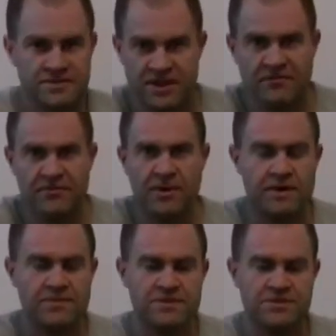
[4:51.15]
So I definitely
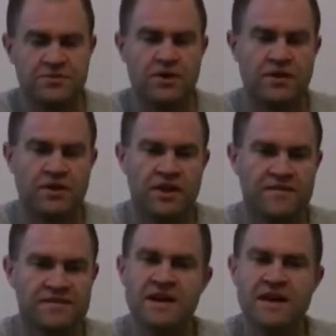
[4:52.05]
recommend you wear
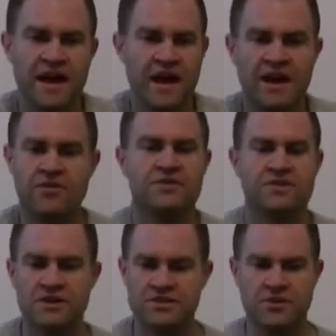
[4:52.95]
gloves. And I know
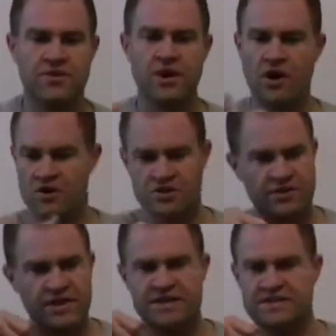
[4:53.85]
there's also an
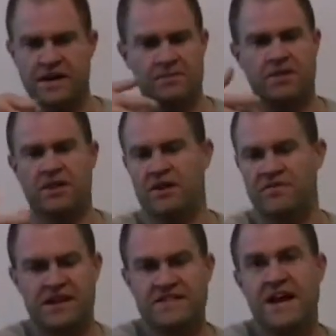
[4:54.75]
archery type
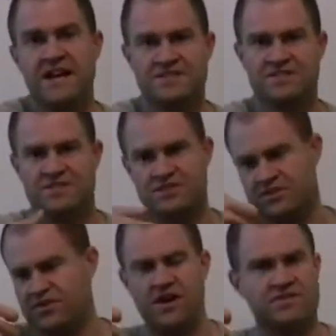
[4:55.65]
glove that attaches to
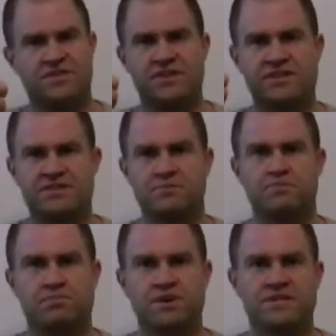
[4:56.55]
the drawstring that you
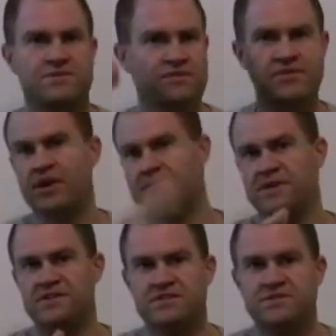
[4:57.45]
press it with your thumb
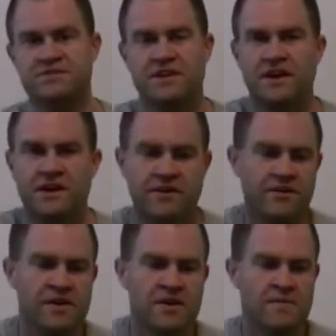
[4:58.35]
and it shoots the
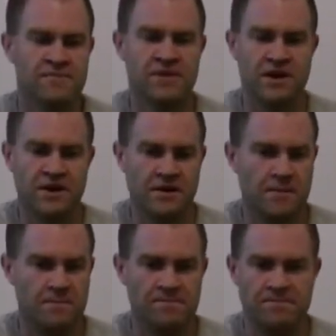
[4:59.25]
arrow.
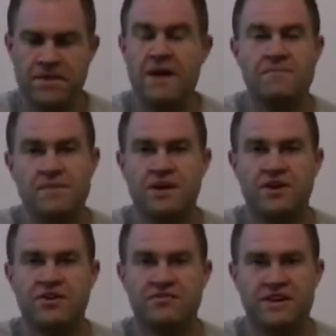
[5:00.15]
that may be
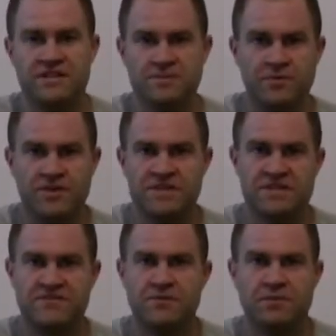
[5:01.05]
a good investment with
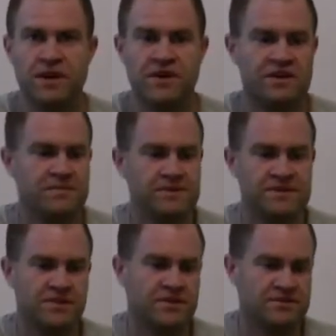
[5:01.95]
this if you plan on keeping
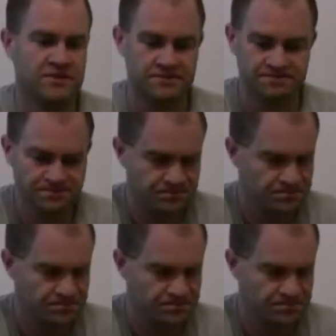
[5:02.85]
these long term.